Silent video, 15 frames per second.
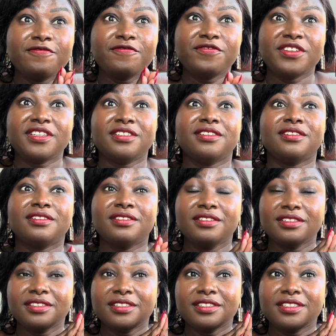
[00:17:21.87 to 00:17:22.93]
feel
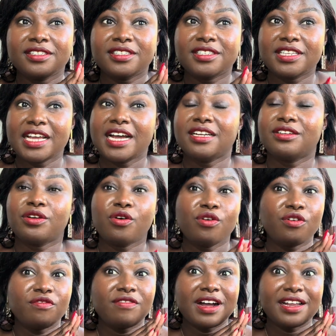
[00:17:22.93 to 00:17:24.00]
sad
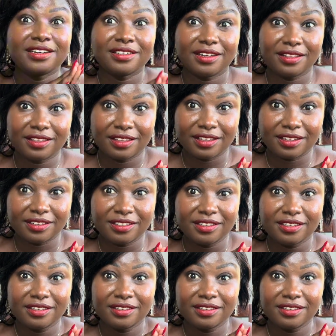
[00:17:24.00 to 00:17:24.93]
over nothing.